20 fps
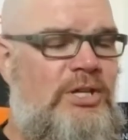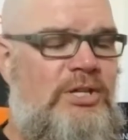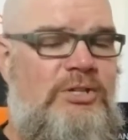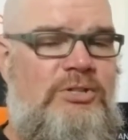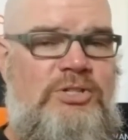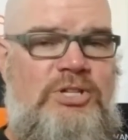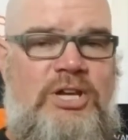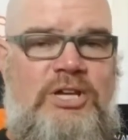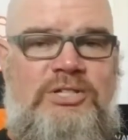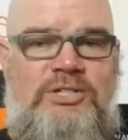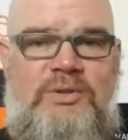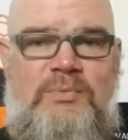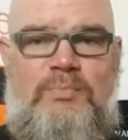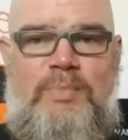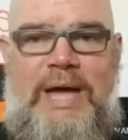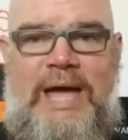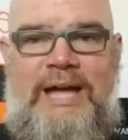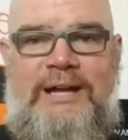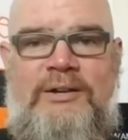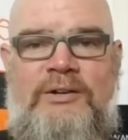Your chest and
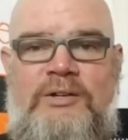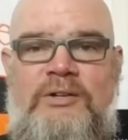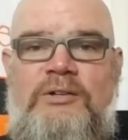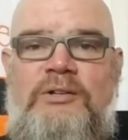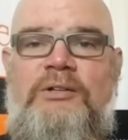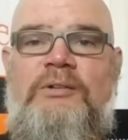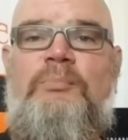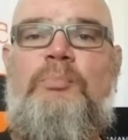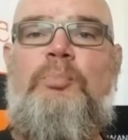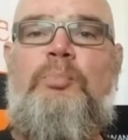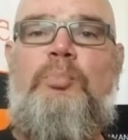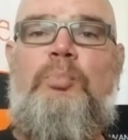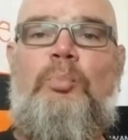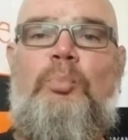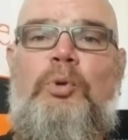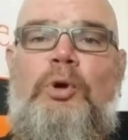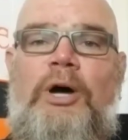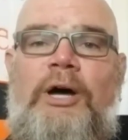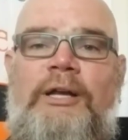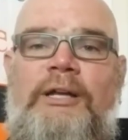back are
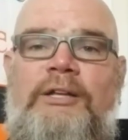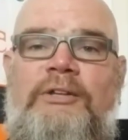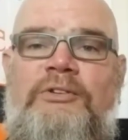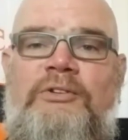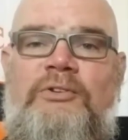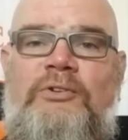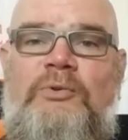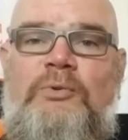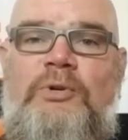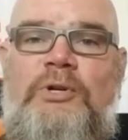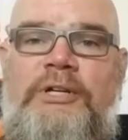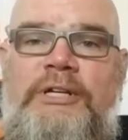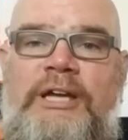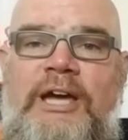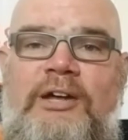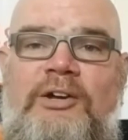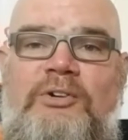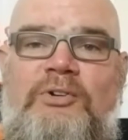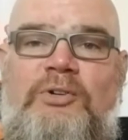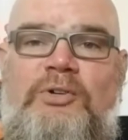brought into the
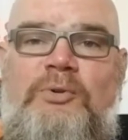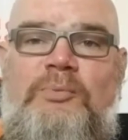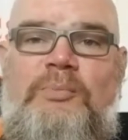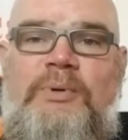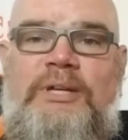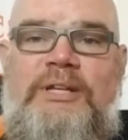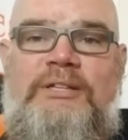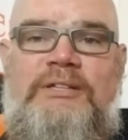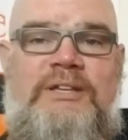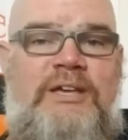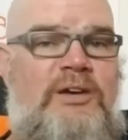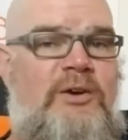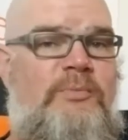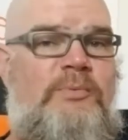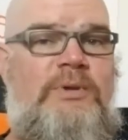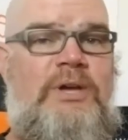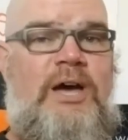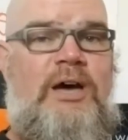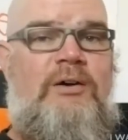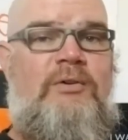workout a little bit to
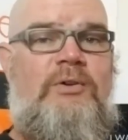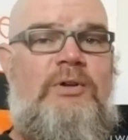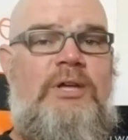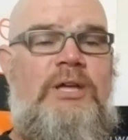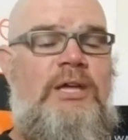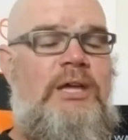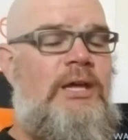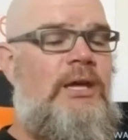help you out.